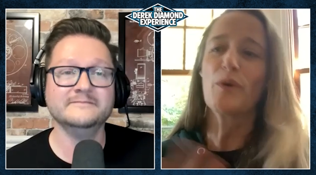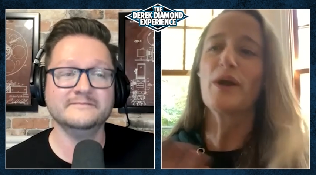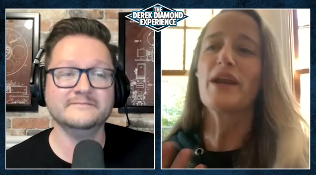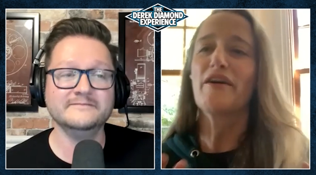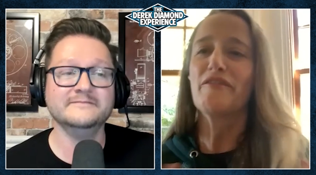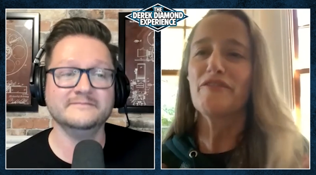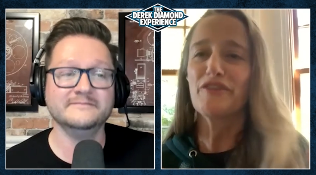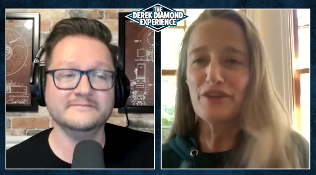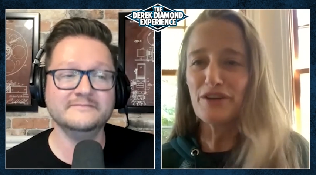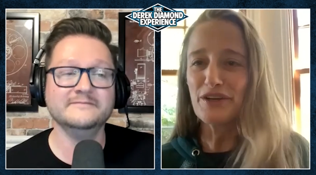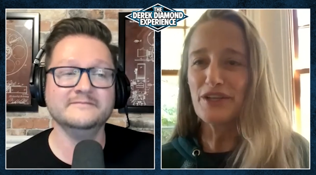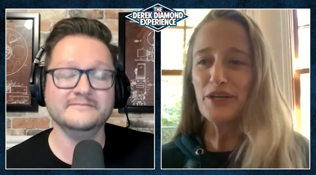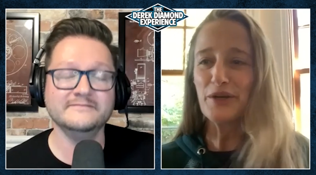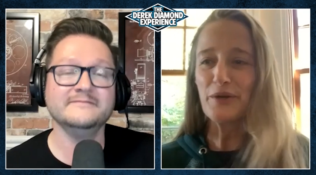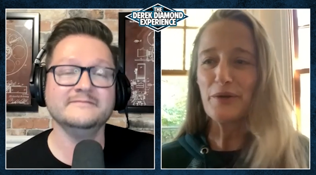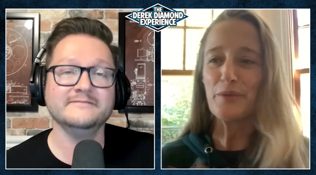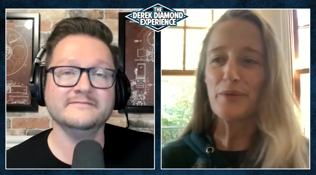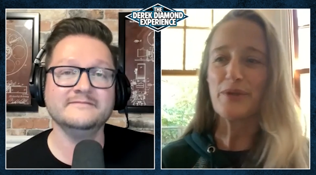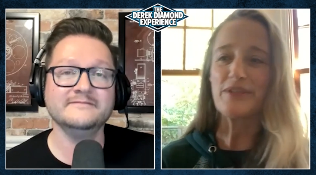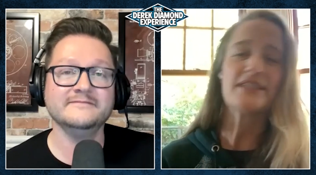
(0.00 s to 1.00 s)
Speaker 1: whatever, you know,
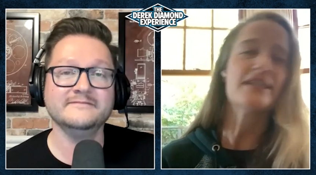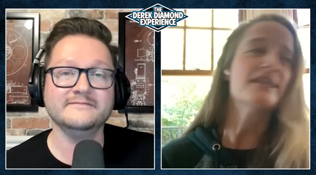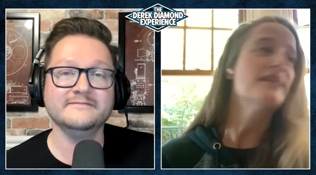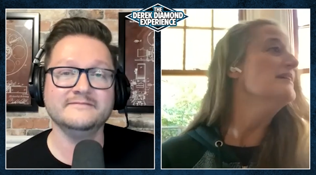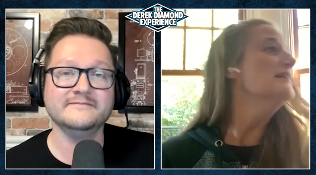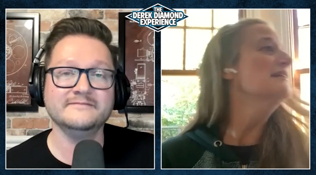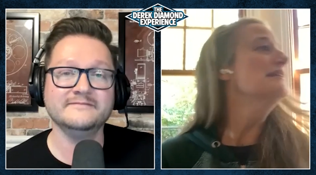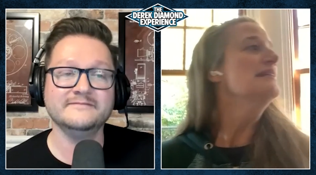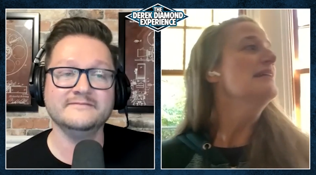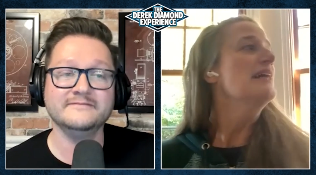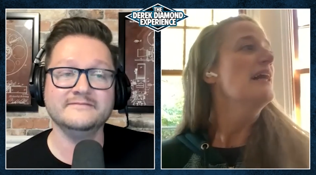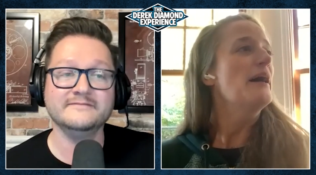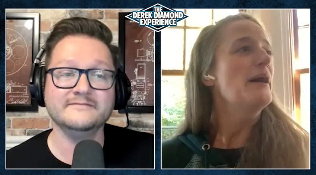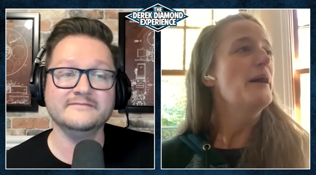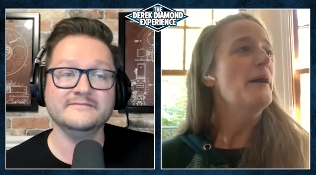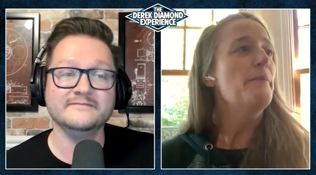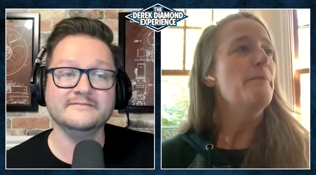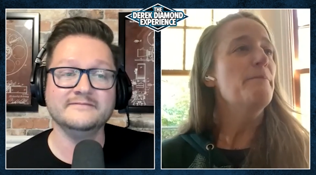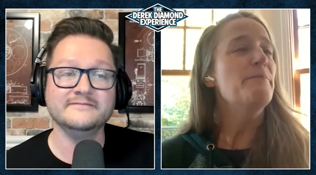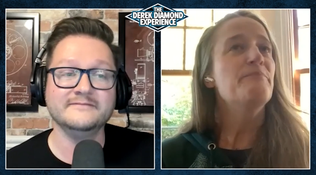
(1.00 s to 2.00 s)
it was.
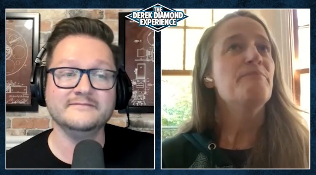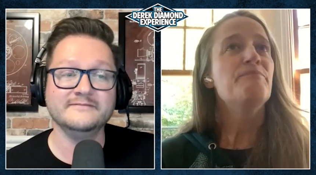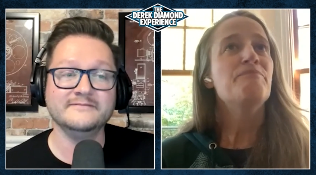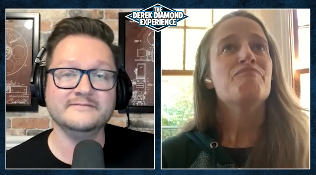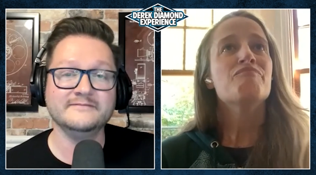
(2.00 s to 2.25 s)
Um,